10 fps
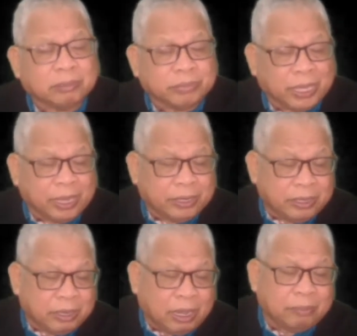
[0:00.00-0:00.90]
earth up
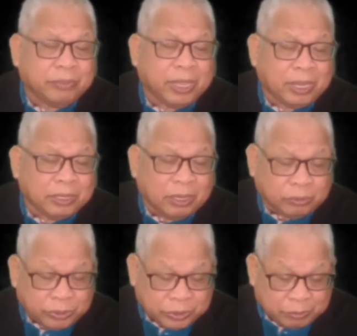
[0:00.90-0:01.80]

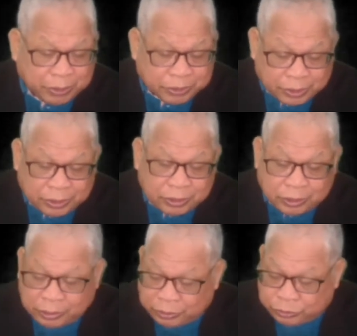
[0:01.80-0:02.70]
there in outer space.
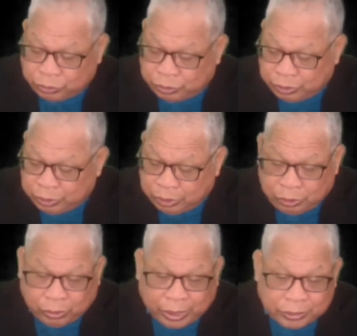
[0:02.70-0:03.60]

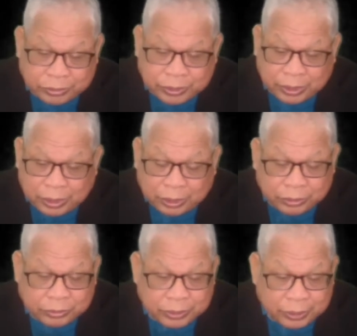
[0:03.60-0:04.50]
So you can
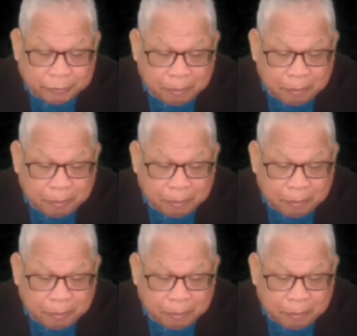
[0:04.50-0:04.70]
see,